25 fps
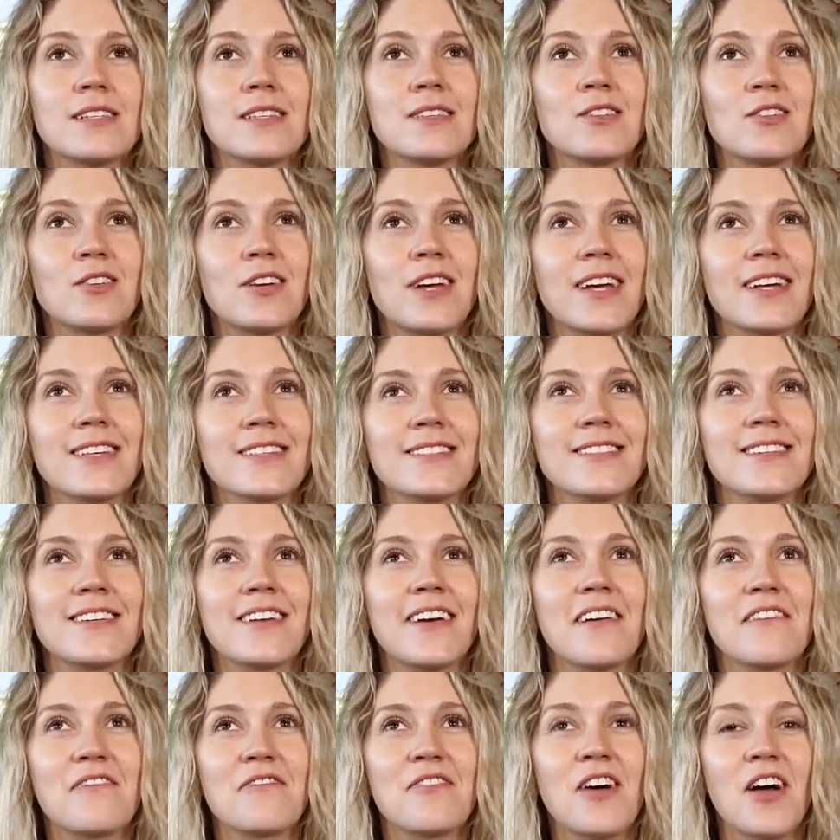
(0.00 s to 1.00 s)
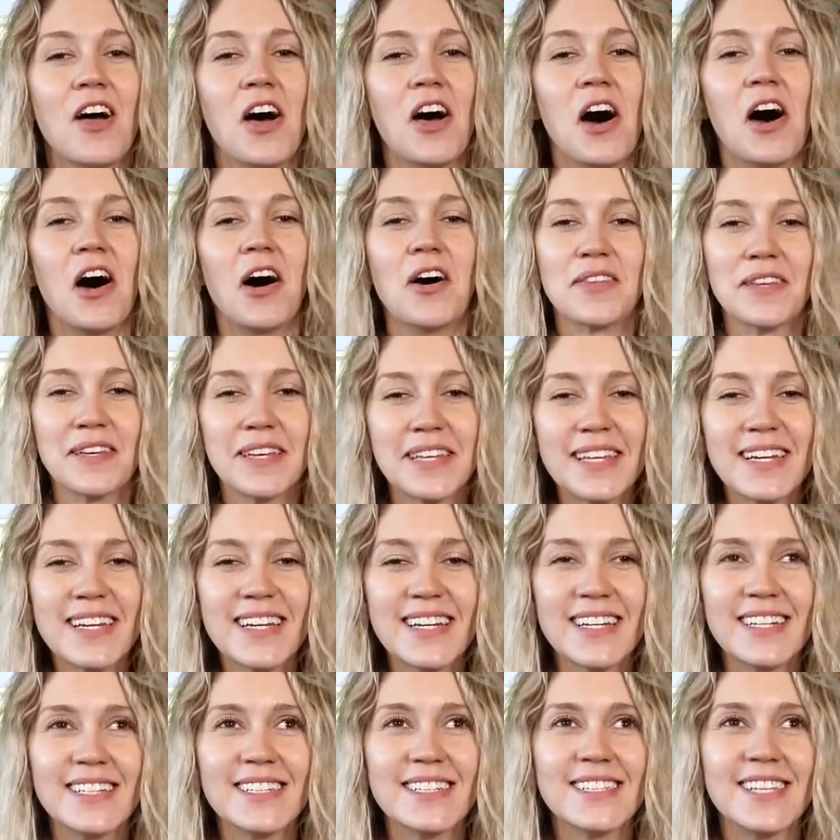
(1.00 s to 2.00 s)
kids enough on the
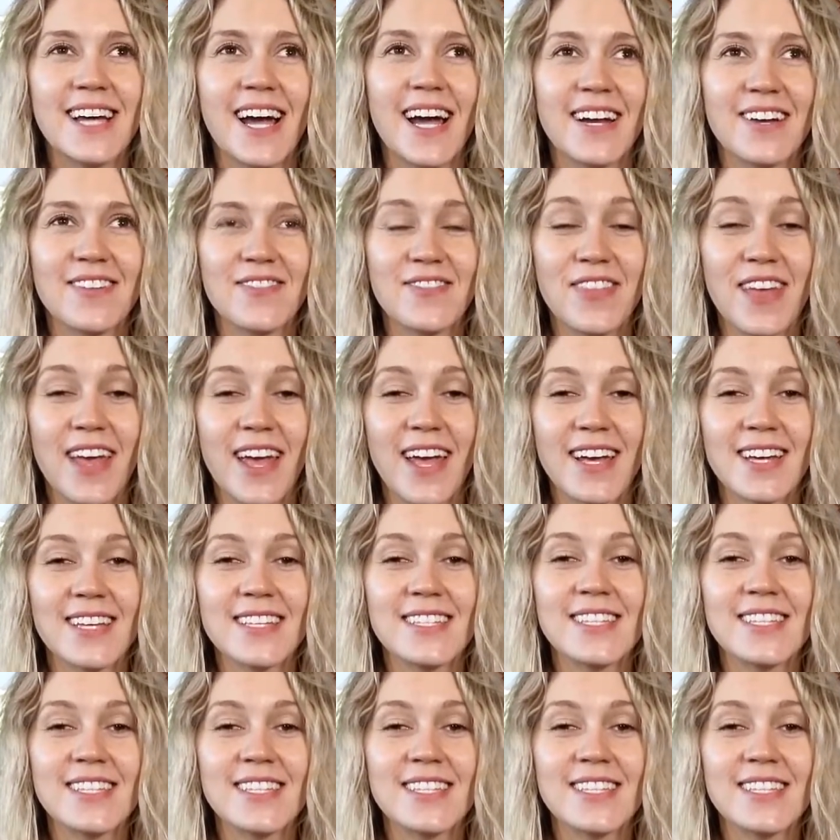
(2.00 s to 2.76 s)
cleaning side of things,